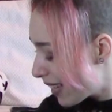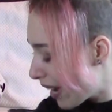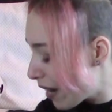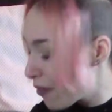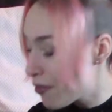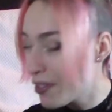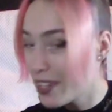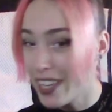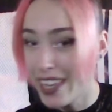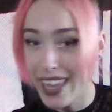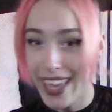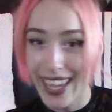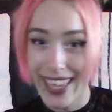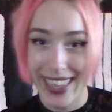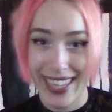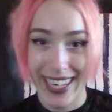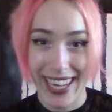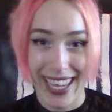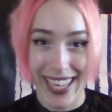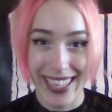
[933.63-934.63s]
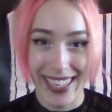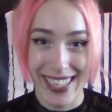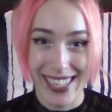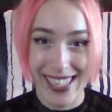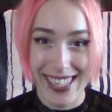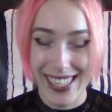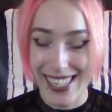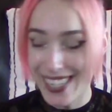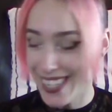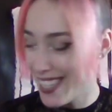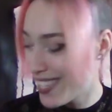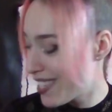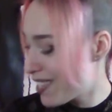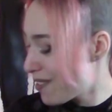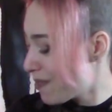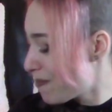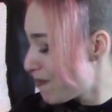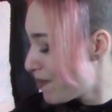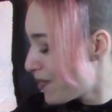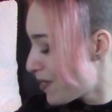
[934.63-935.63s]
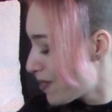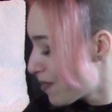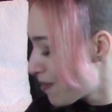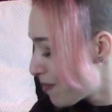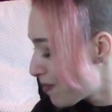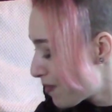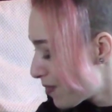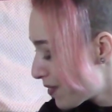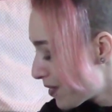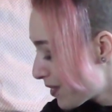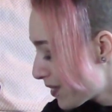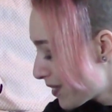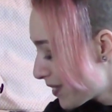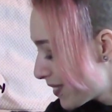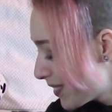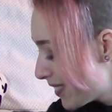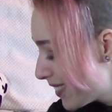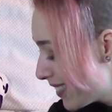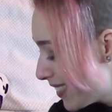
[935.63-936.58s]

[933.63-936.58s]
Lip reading: I really like the necklace, it's so beautiful.